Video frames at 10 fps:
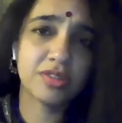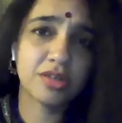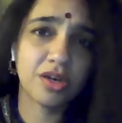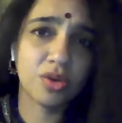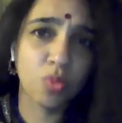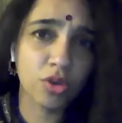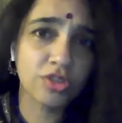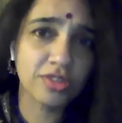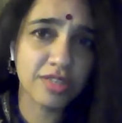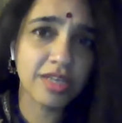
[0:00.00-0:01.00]
what you're
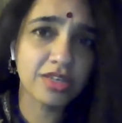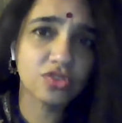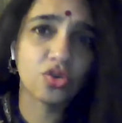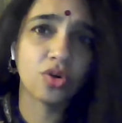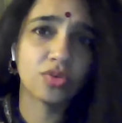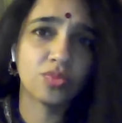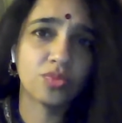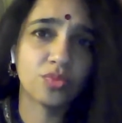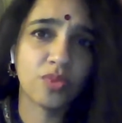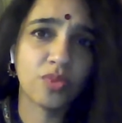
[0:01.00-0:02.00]
seeing is not
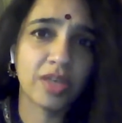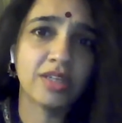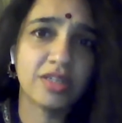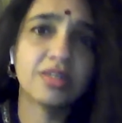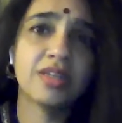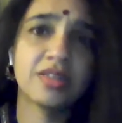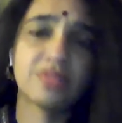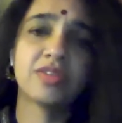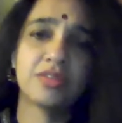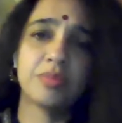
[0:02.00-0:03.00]
very easily
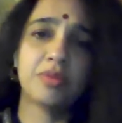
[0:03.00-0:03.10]
reversible.